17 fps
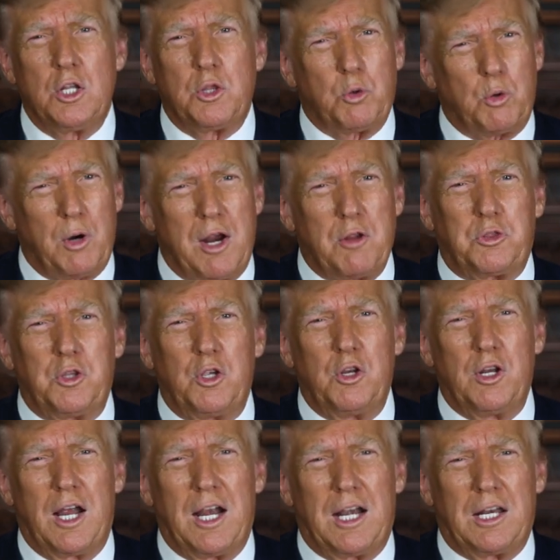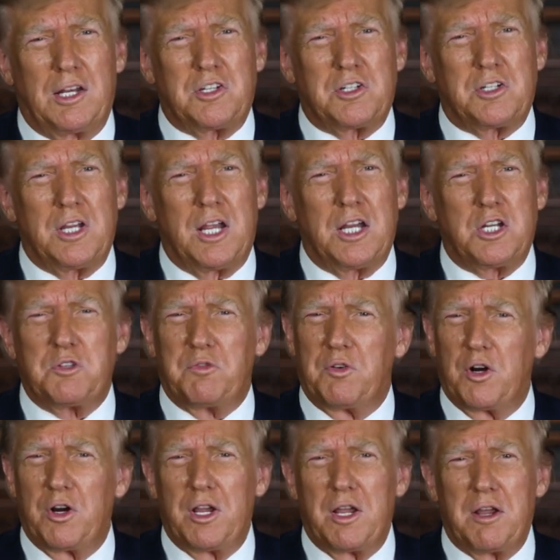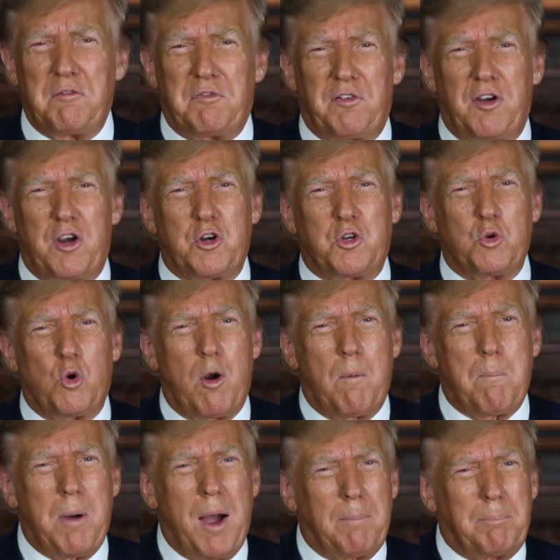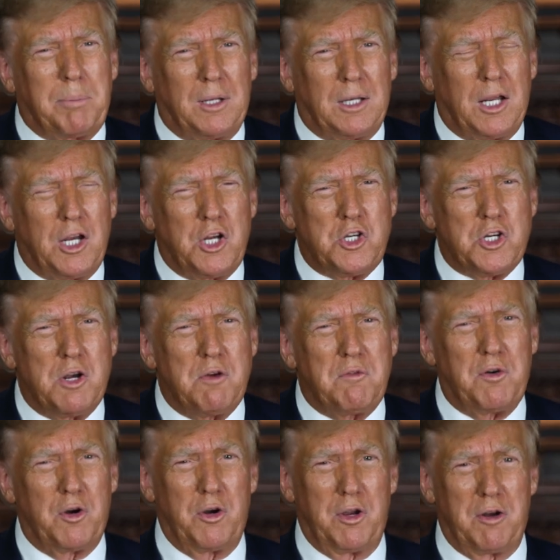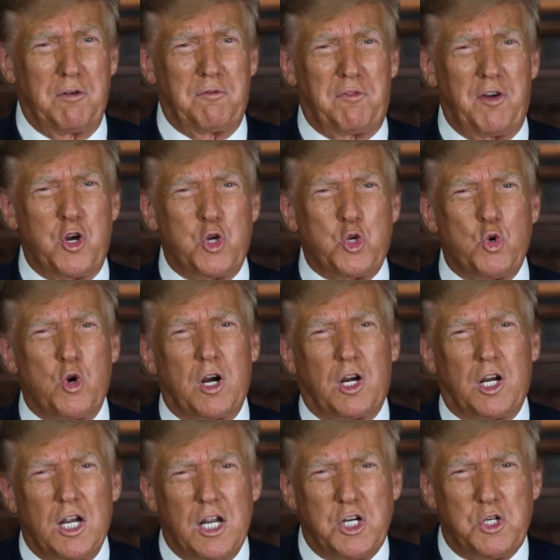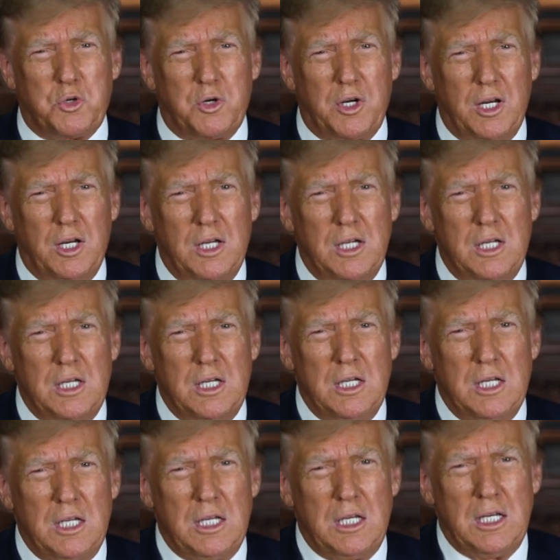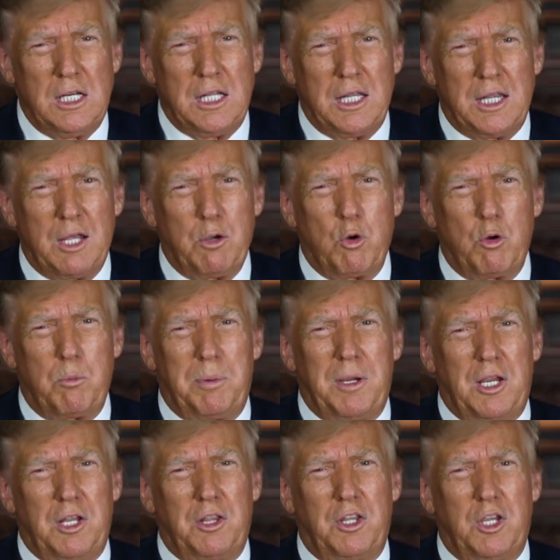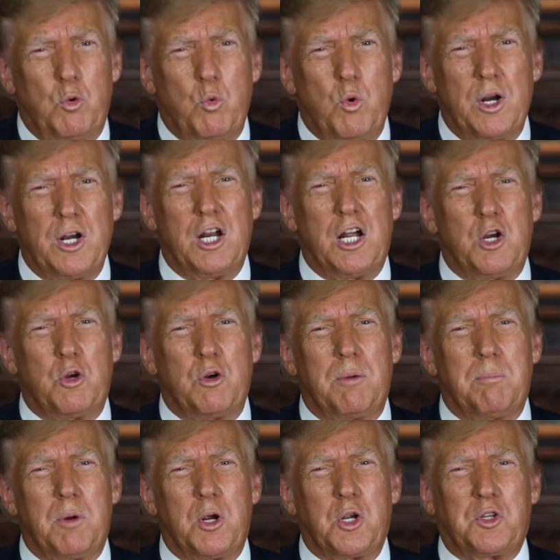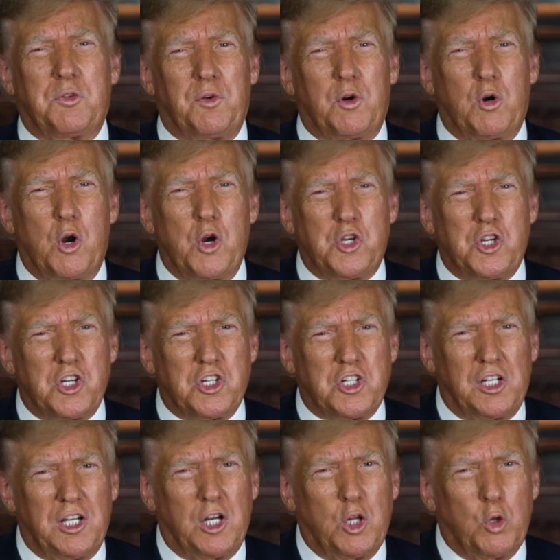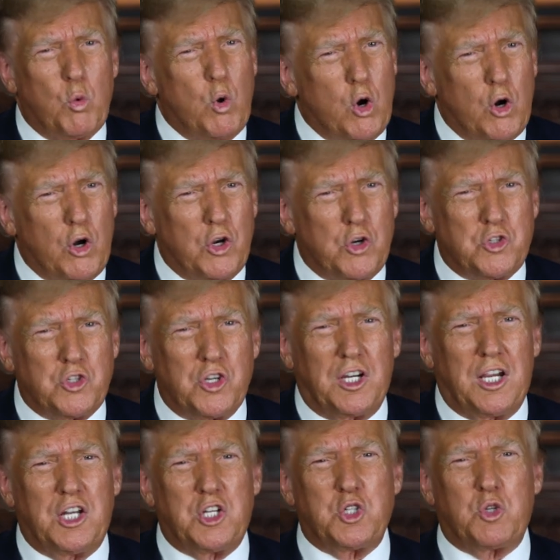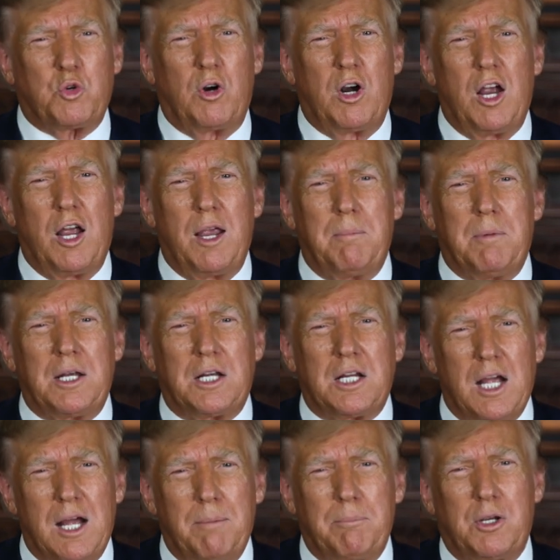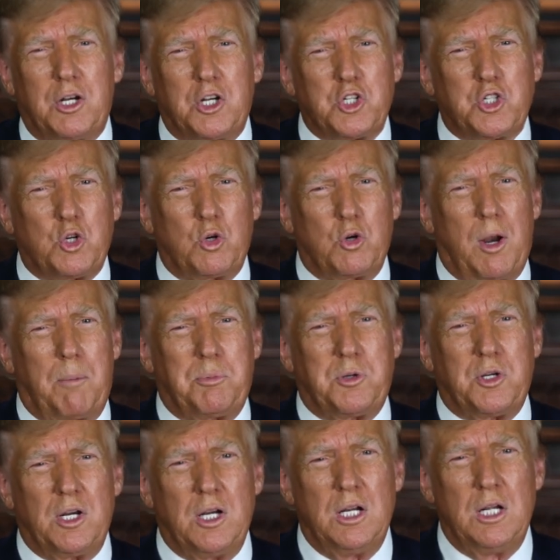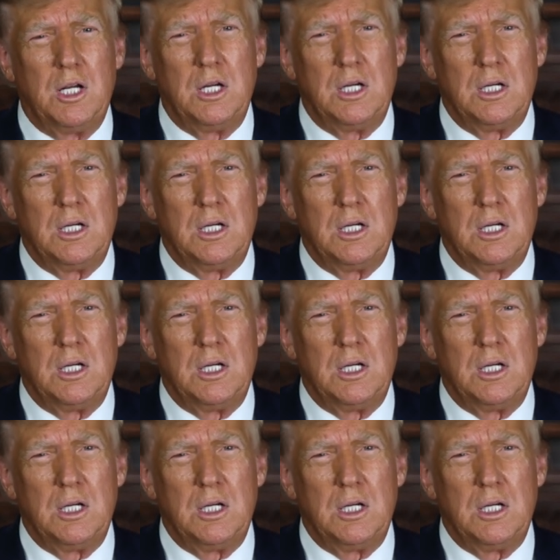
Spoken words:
throughout the United States. Very unfair to our population, very unfair to our country. They will be the 100 most ferocious legal warriors against crime and communist corruption